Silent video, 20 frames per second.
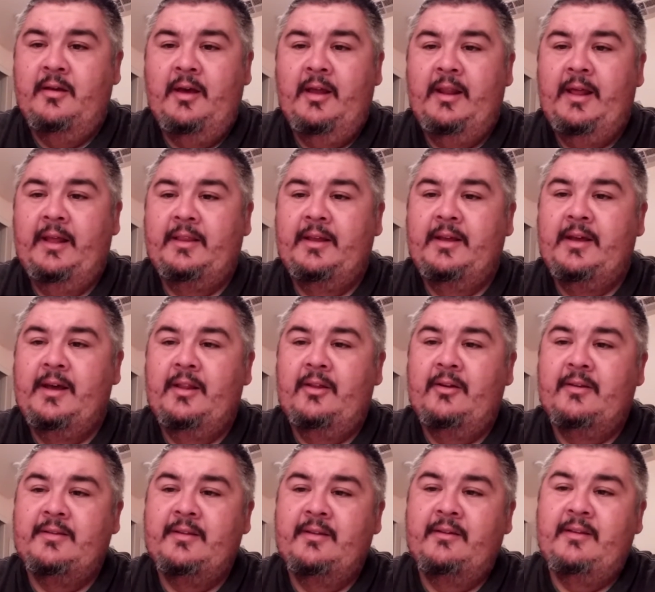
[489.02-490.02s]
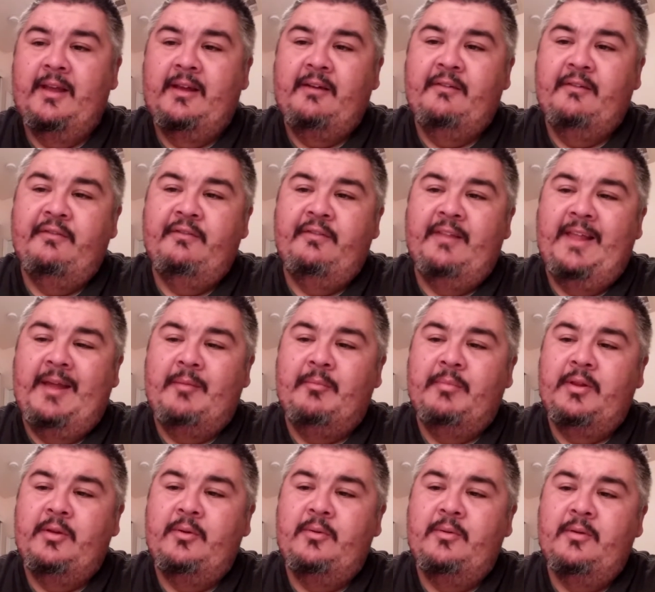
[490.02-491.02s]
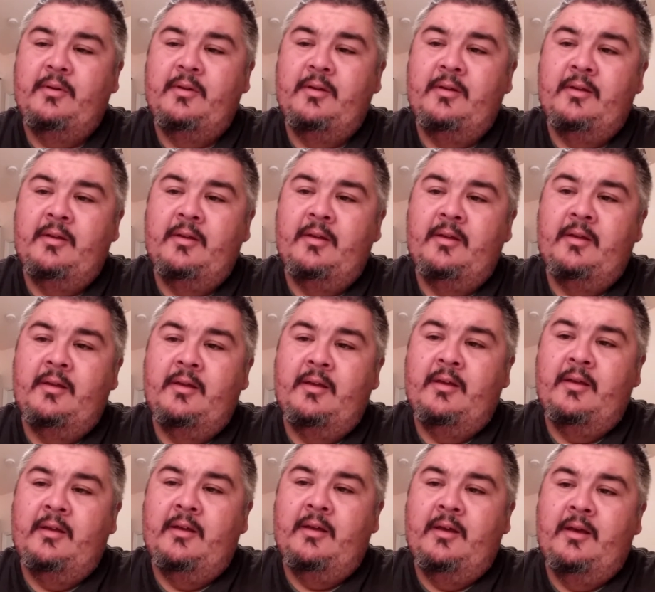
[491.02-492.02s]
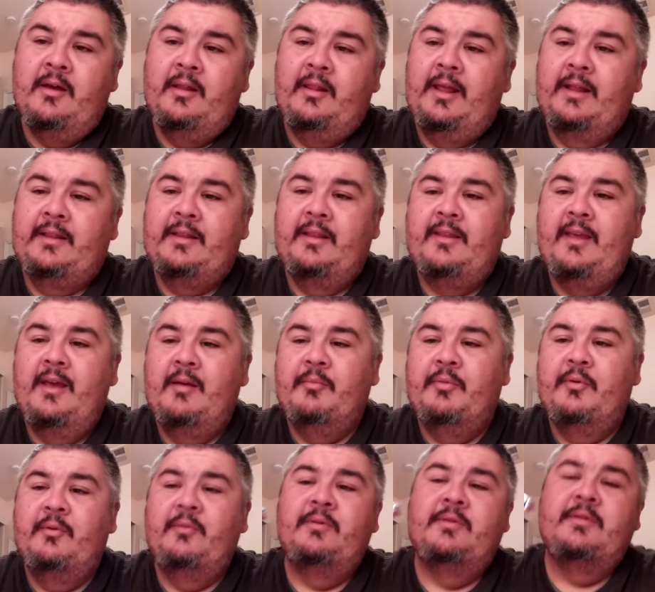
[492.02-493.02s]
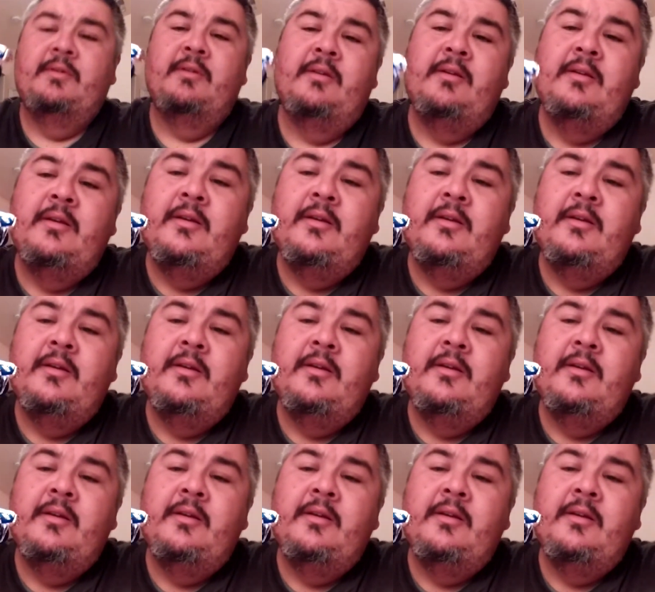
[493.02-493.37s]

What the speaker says: I like the color, stuff like a flat blue. I like the tampos.